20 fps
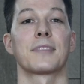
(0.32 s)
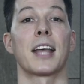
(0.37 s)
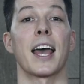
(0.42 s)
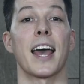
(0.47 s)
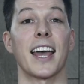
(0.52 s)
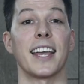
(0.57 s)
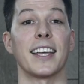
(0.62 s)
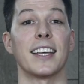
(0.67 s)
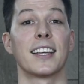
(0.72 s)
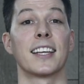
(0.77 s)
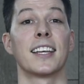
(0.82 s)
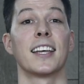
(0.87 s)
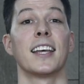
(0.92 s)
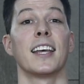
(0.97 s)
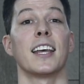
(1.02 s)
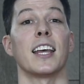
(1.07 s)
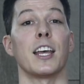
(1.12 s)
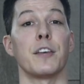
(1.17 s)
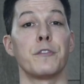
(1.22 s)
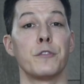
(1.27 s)
Hey,
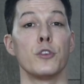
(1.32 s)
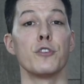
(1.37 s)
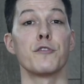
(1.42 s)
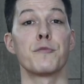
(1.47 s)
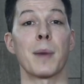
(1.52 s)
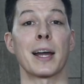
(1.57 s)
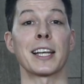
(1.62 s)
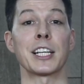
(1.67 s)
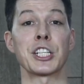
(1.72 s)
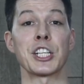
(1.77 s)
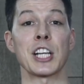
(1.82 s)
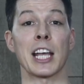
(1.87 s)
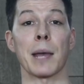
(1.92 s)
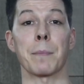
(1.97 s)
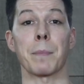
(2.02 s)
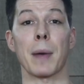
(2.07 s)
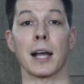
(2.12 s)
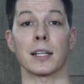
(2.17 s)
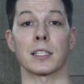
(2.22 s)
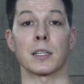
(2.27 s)
if you've managed to get
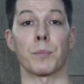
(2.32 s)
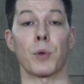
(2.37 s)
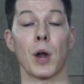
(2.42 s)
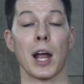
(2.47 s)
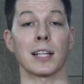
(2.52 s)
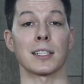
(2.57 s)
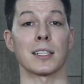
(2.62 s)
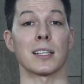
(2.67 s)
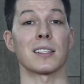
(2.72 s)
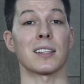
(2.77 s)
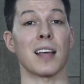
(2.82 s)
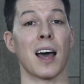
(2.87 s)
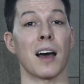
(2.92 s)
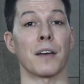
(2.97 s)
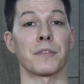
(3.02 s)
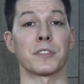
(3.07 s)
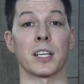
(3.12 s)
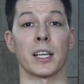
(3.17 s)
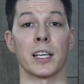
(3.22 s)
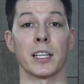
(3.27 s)
back to practice
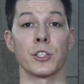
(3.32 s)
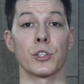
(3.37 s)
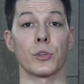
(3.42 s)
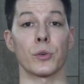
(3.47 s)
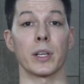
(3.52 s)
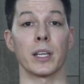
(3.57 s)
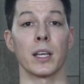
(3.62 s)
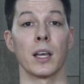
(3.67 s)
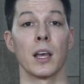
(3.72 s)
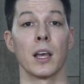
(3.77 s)
after injury,